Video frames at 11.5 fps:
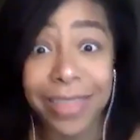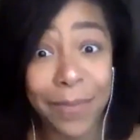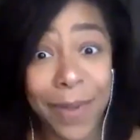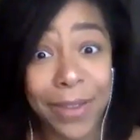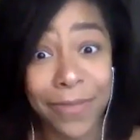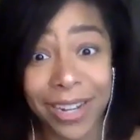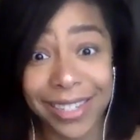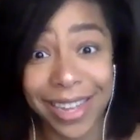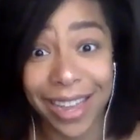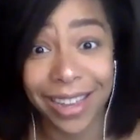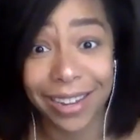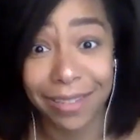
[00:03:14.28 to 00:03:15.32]
think my friend
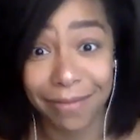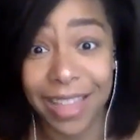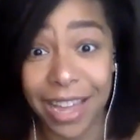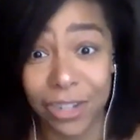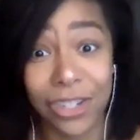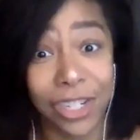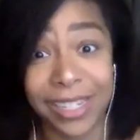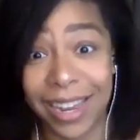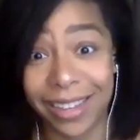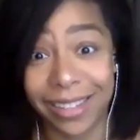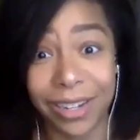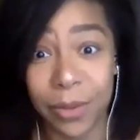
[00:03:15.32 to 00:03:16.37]
said that she's
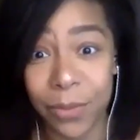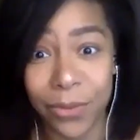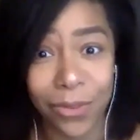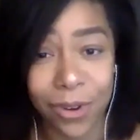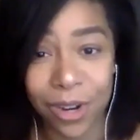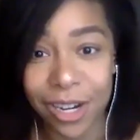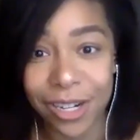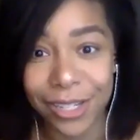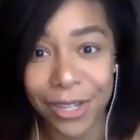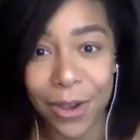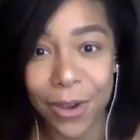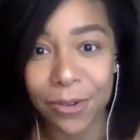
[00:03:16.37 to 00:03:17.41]
texted him before.
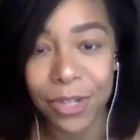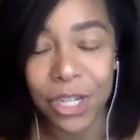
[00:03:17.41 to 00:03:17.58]
So